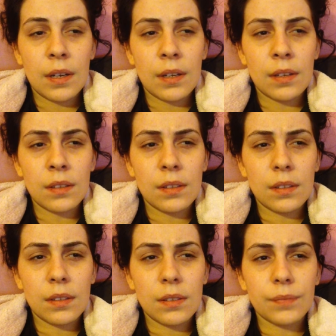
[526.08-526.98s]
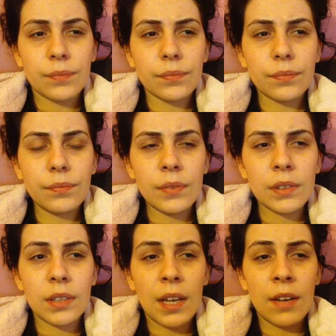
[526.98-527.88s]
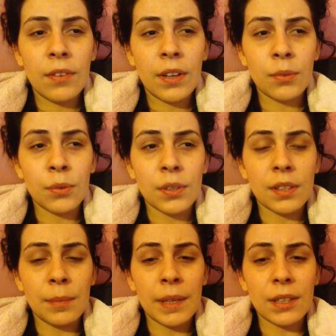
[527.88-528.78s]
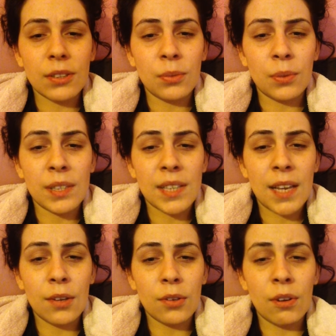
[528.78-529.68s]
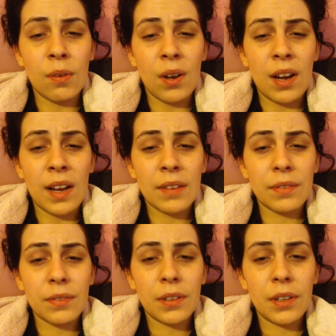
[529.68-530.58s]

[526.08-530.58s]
And to have an illness that makes you want to take your own life